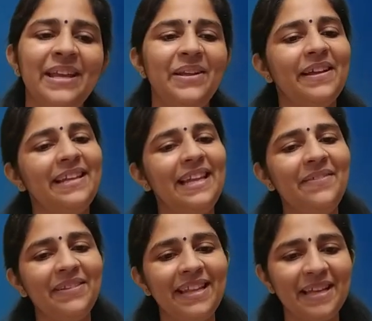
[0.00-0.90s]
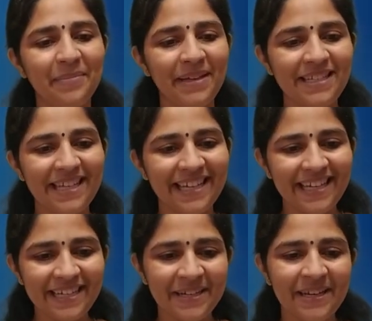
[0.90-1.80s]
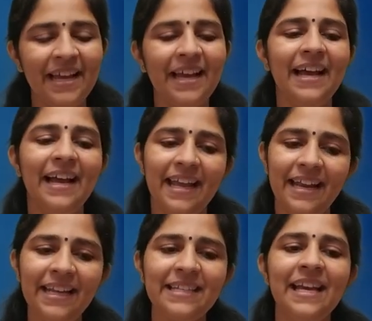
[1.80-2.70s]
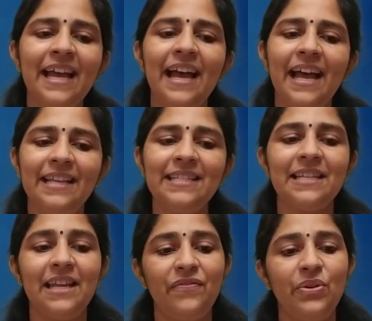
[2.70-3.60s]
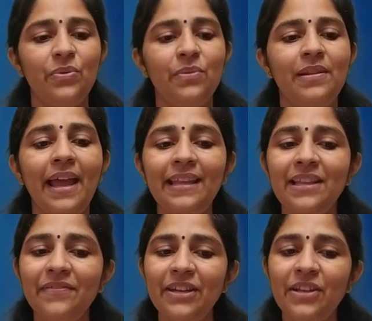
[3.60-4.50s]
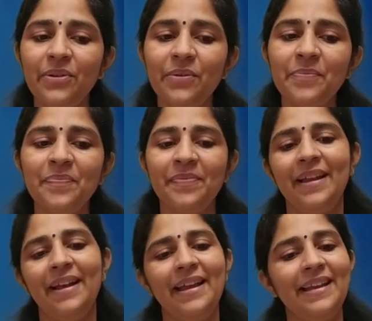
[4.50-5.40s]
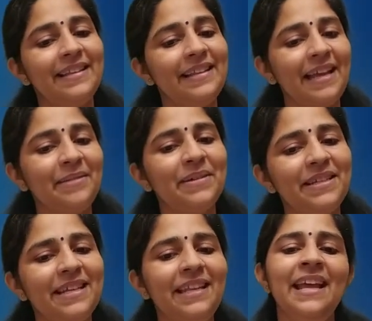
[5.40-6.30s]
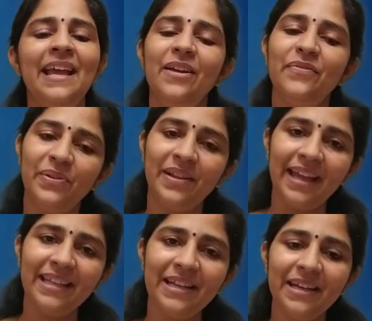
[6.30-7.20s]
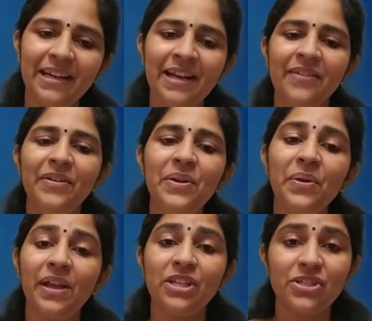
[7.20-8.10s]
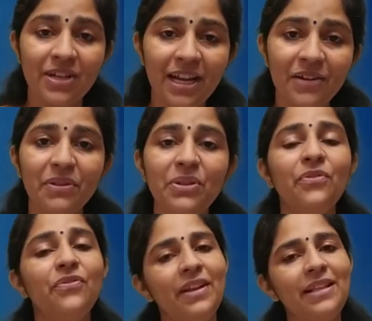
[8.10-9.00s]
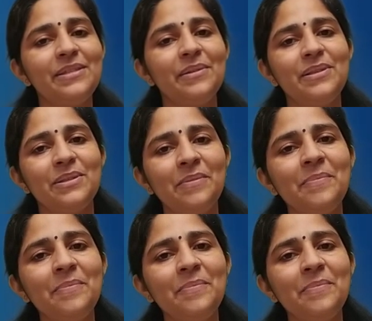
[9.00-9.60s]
you can leave in the comment here, correct? And if you like the video, hit the like button. If you like the video, you can share it with your friends also.